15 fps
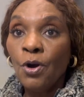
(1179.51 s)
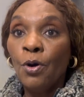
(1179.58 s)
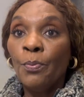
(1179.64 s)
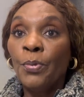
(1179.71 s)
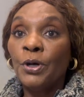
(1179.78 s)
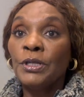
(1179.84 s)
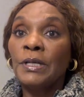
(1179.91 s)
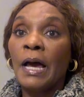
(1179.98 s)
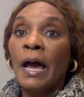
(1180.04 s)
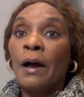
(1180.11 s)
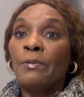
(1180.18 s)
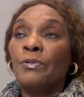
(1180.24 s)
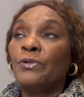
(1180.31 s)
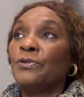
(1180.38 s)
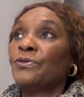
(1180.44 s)
But I
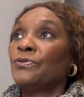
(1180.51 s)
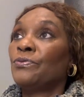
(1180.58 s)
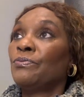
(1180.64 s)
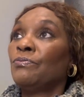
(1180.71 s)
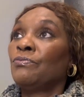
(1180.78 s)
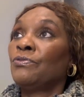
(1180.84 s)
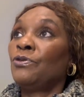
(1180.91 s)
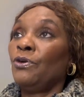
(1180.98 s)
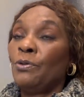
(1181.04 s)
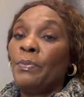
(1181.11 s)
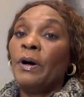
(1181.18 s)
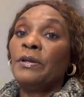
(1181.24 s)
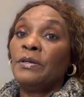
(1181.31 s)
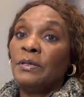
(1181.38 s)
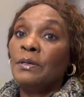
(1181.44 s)
would talk
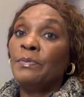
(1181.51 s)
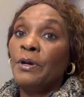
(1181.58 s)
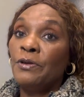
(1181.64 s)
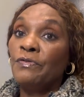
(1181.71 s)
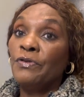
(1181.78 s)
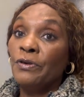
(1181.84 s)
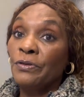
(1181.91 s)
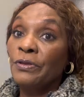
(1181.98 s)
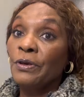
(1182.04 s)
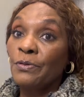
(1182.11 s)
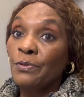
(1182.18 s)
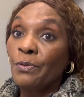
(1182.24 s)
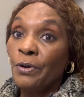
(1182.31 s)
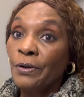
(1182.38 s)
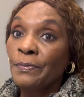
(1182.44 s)
about the cemetery on this
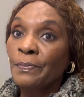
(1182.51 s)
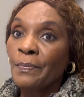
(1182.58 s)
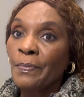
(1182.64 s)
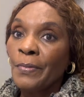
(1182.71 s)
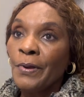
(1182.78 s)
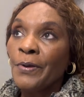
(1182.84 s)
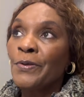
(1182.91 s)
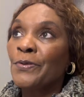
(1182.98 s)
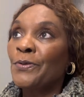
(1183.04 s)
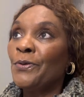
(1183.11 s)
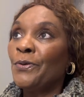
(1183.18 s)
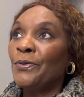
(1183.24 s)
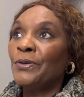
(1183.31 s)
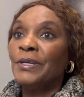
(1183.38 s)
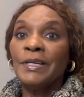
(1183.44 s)
one.
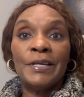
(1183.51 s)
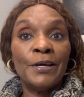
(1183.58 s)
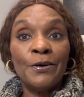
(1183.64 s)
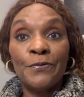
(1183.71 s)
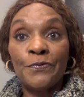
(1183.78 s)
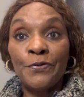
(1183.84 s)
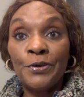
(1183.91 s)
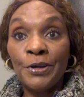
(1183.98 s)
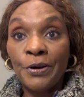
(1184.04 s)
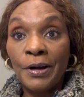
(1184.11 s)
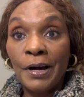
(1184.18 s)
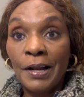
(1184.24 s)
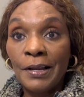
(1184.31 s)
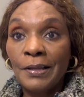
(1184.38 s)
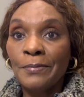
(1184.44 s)
So the day of
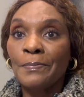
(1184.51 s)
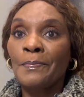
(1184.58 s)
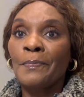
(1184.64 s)
funeral,